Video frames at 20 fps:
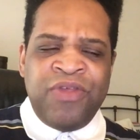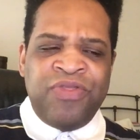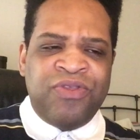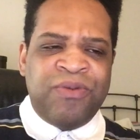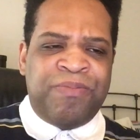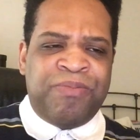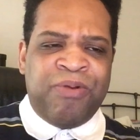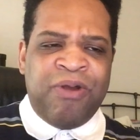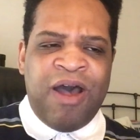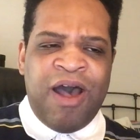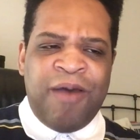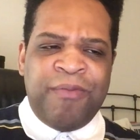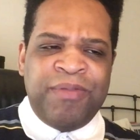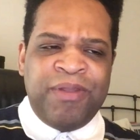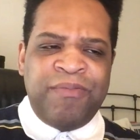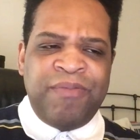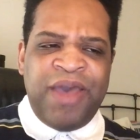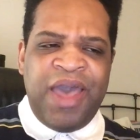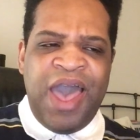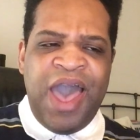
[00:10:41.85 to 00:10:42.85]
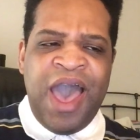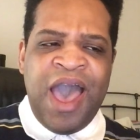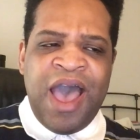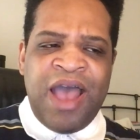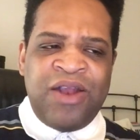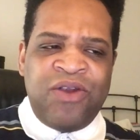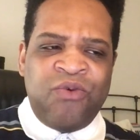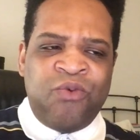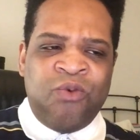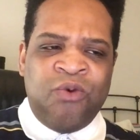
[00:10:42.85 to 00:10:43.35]
the problem
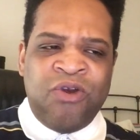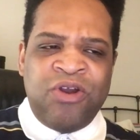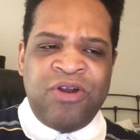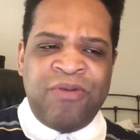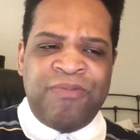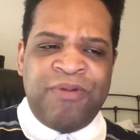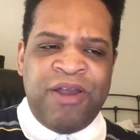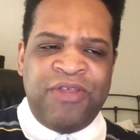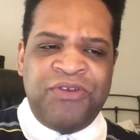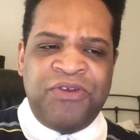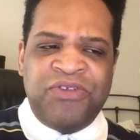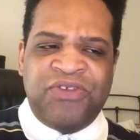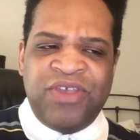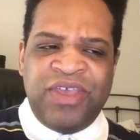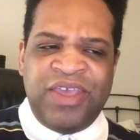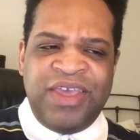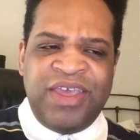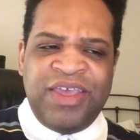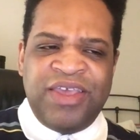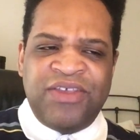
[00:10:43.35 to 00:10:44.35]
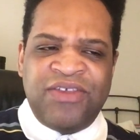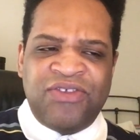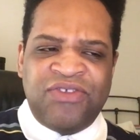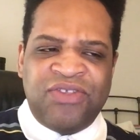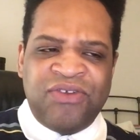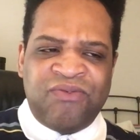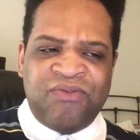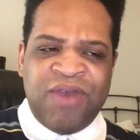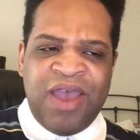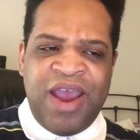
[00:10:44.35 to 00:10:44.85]
at Warner Brothers is
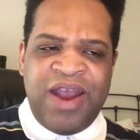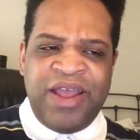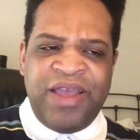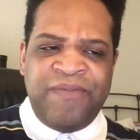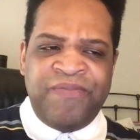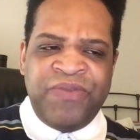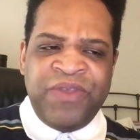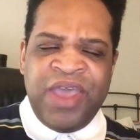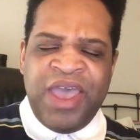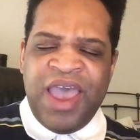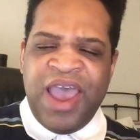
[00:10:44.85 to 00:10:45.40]
the writing.